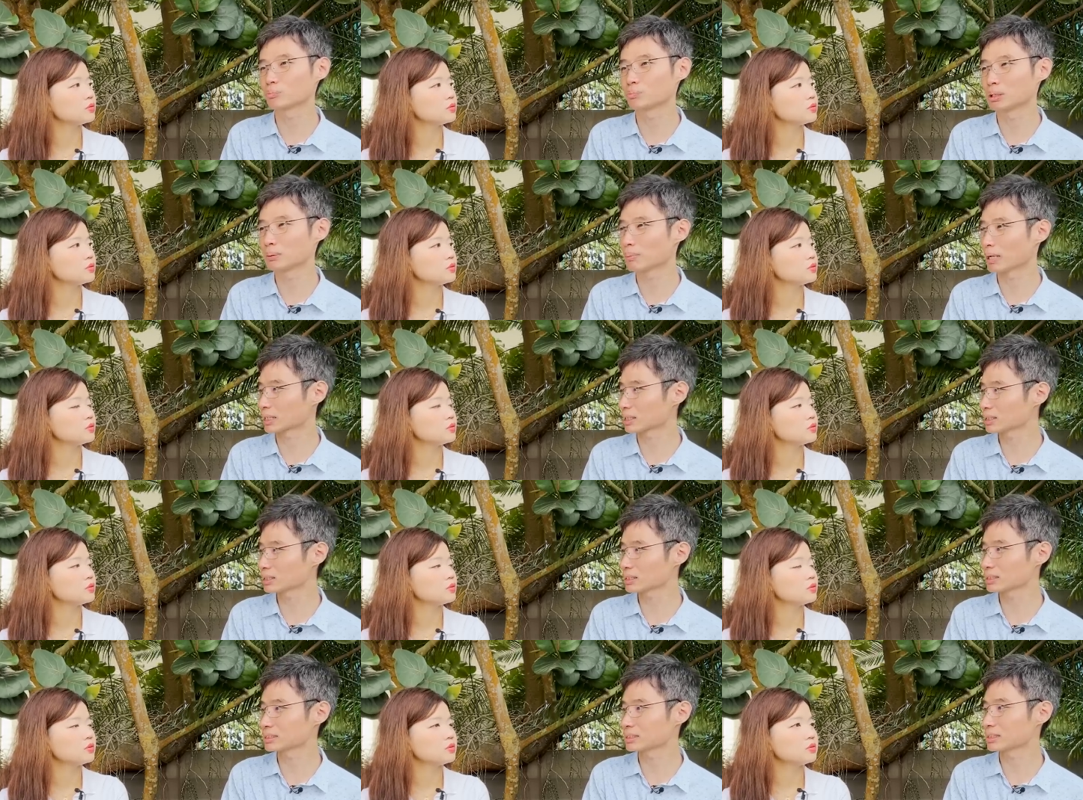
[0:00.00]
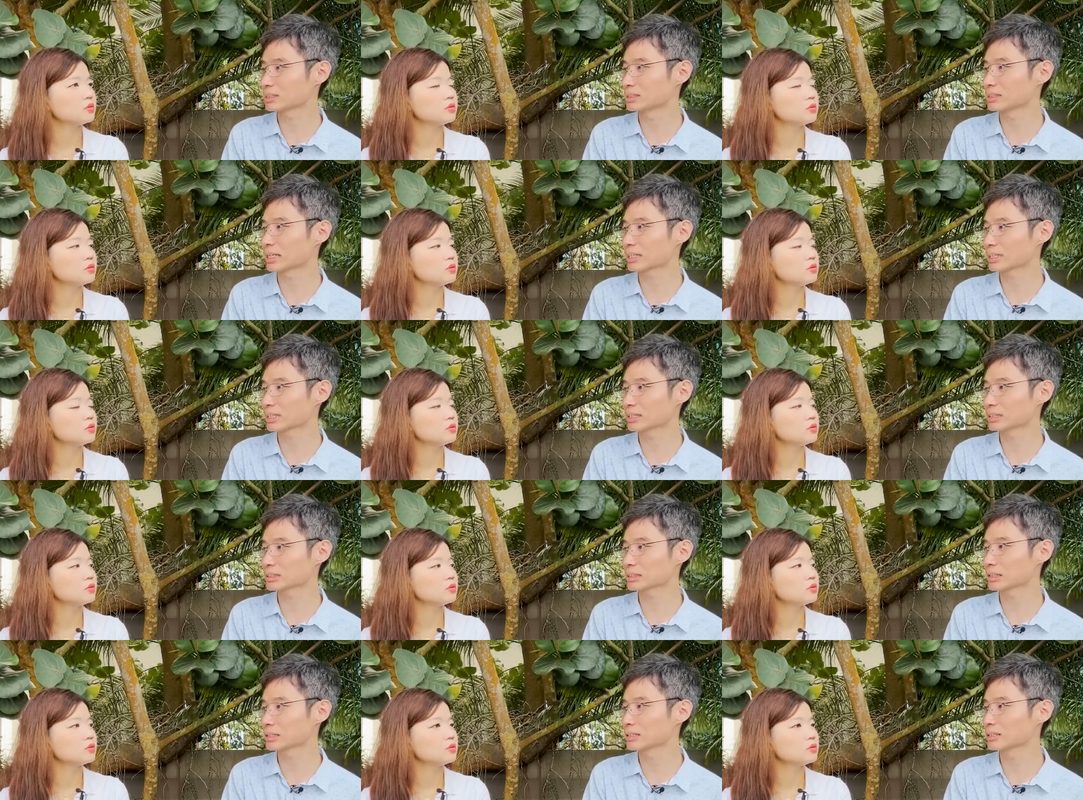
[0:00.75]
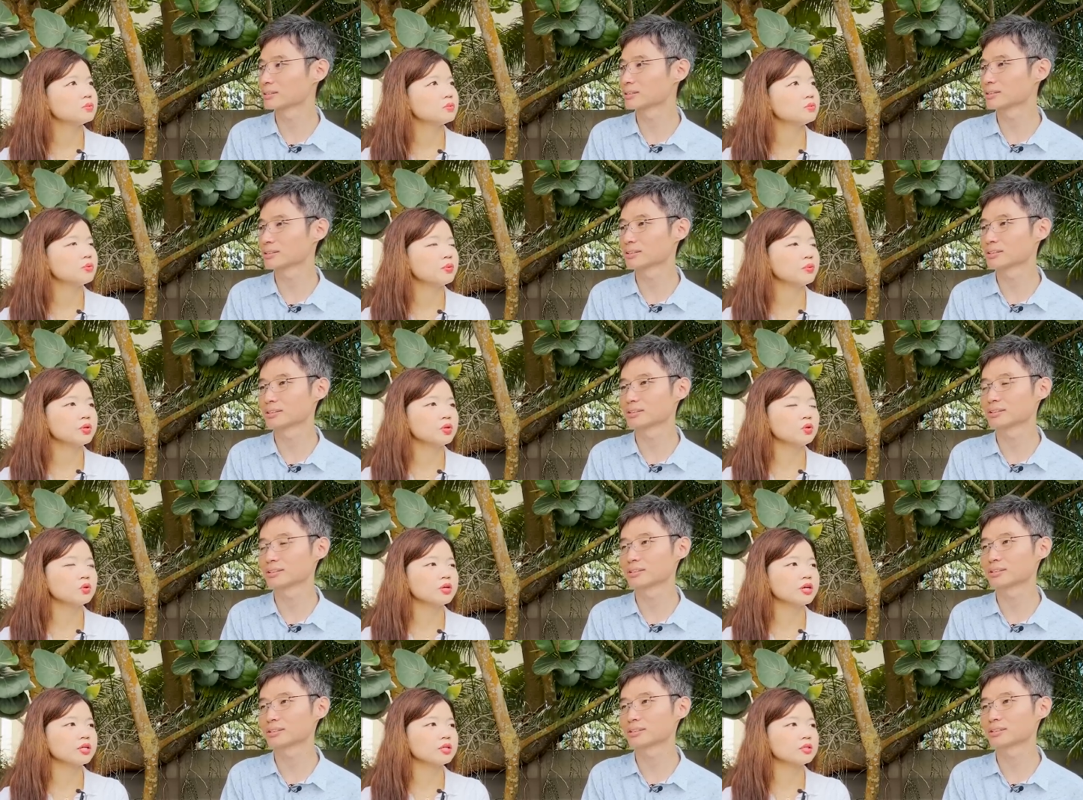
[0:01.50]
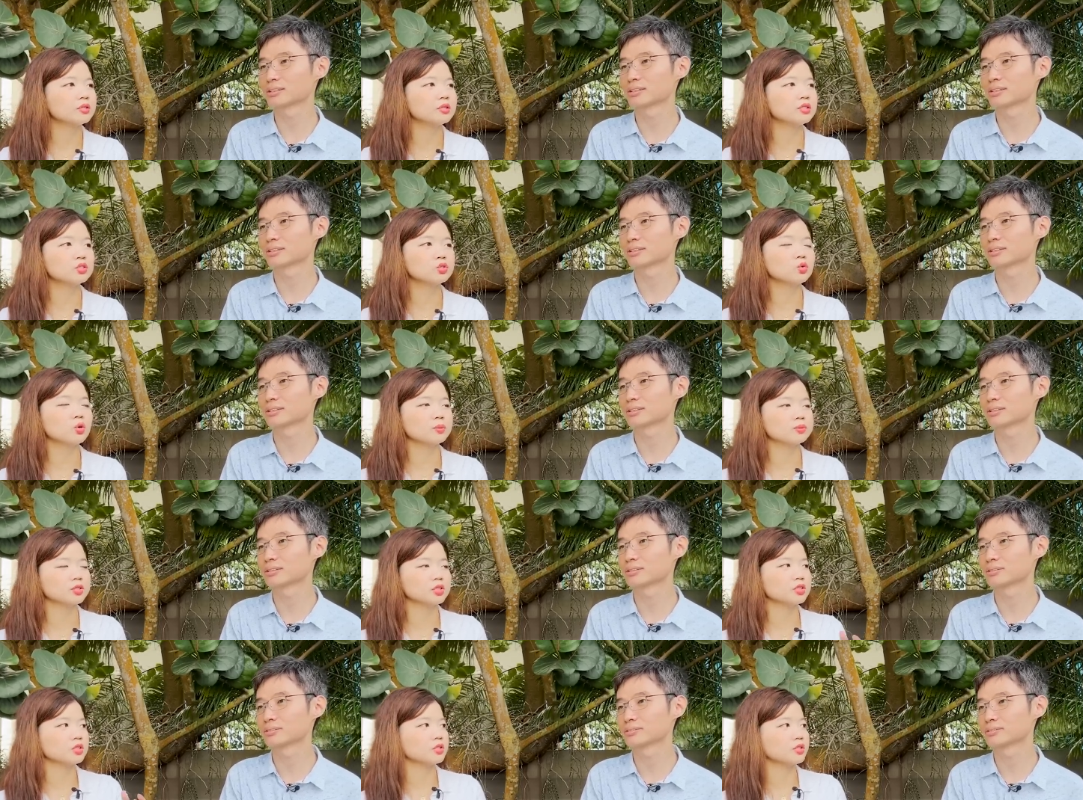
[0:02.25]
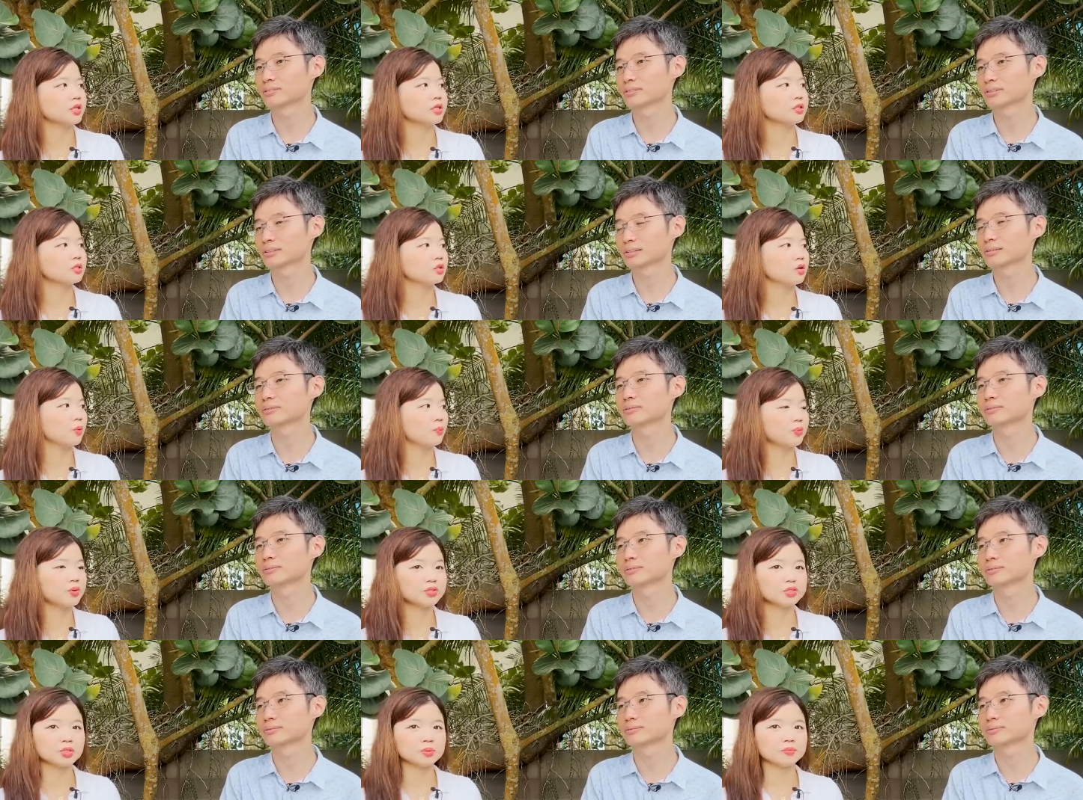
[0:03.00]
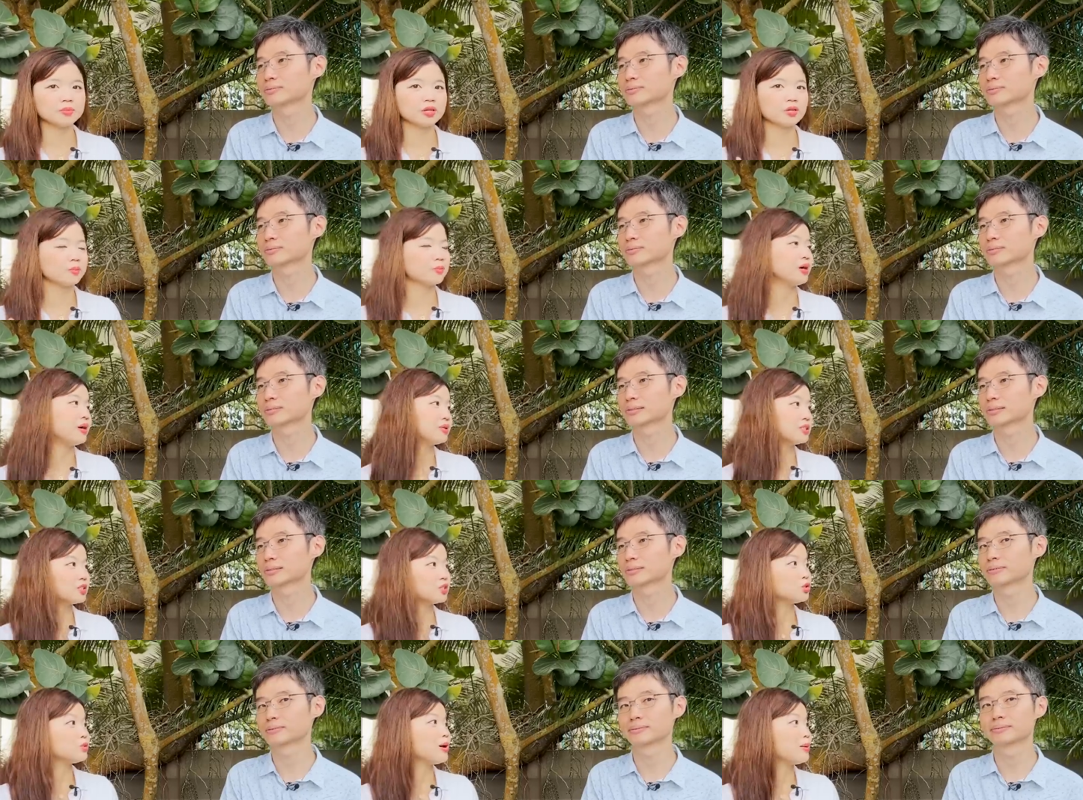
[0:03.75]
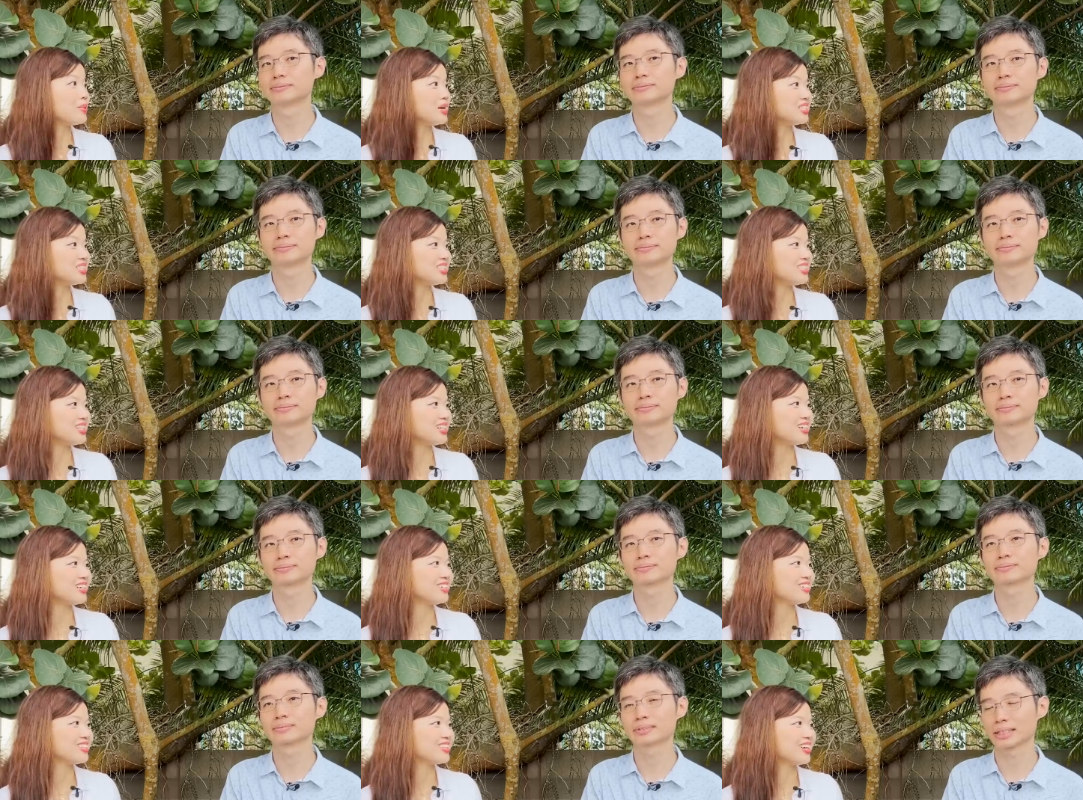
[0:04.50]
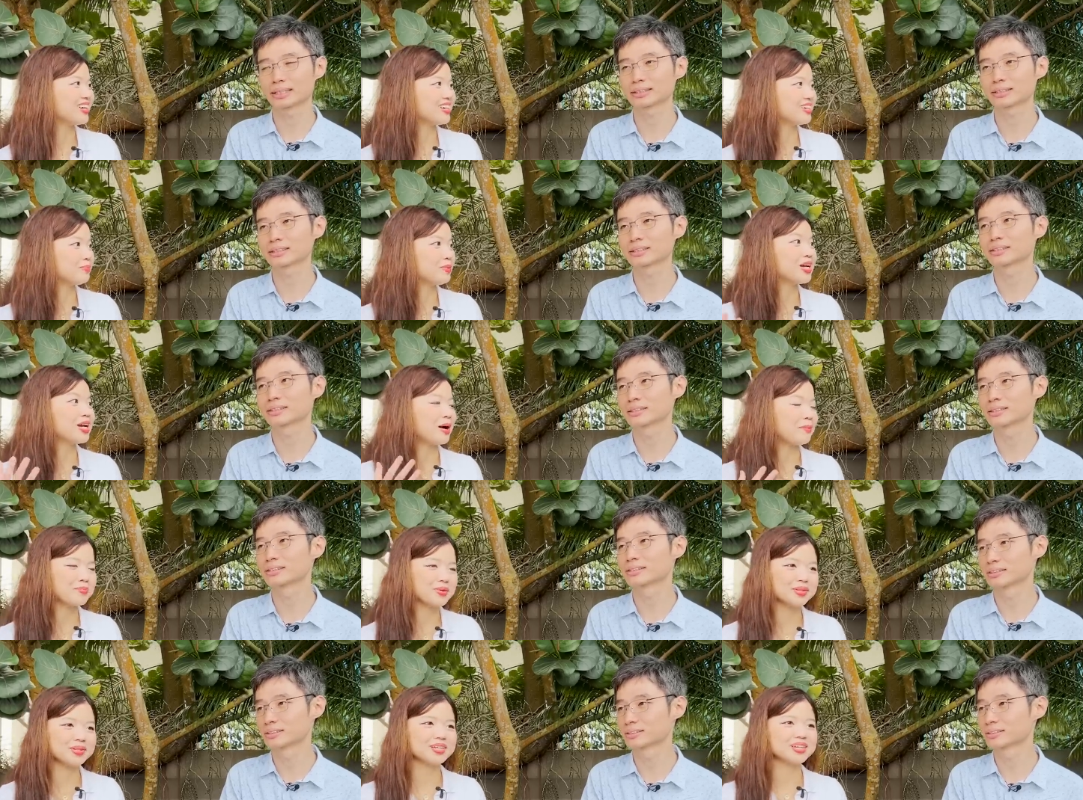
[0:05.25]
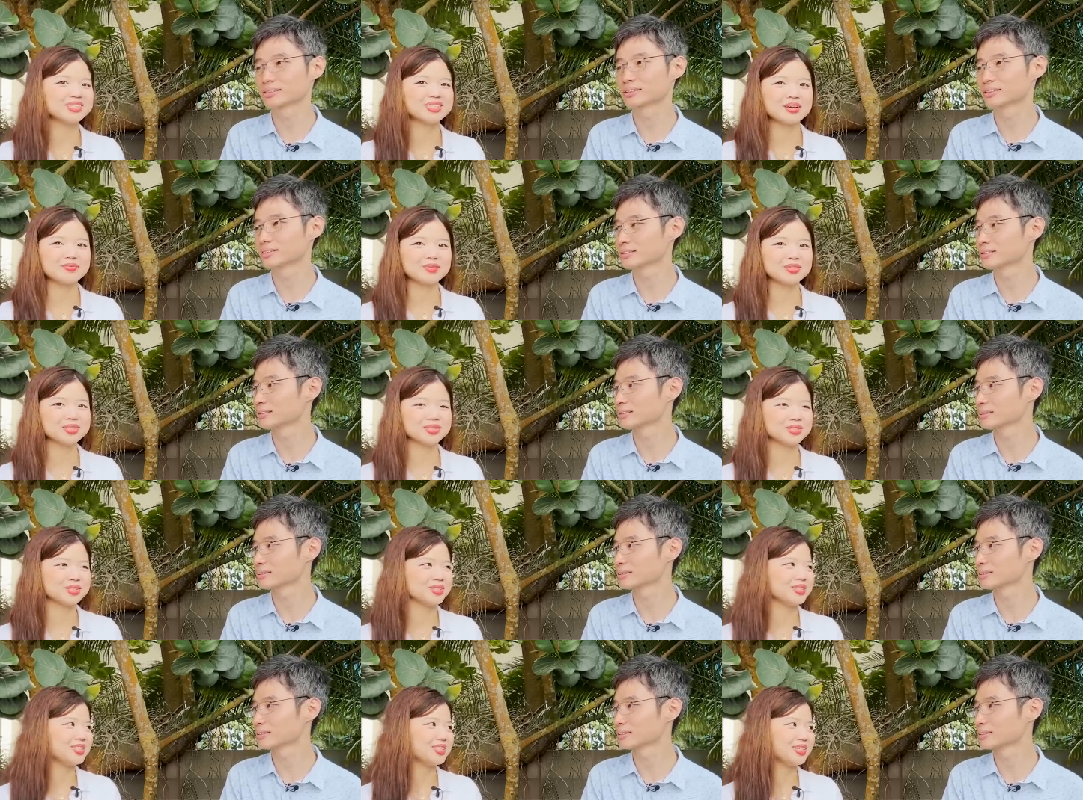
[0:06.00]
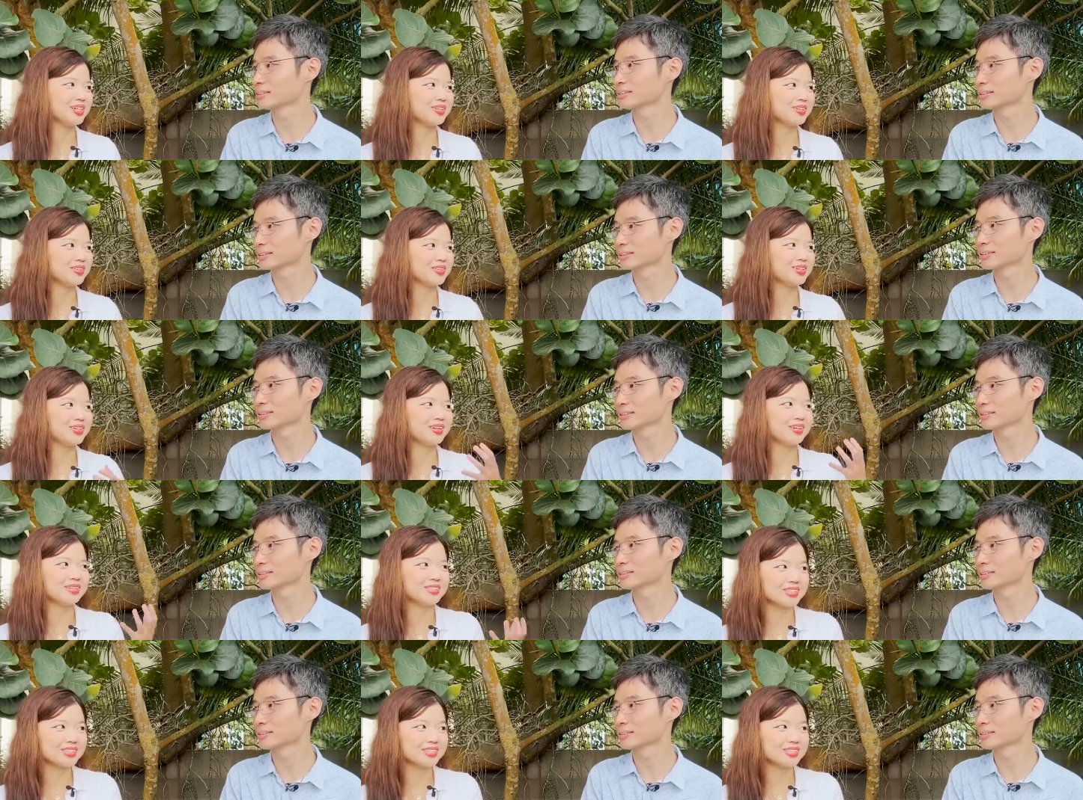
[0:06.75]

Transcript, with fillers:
Speaker 1: be better in, in that case?
Speaker 2: When we look at these two options, right? Mm. Corporate mm. job, like corporate, I assume MNC, yeah, like yes. big company established already and all that, and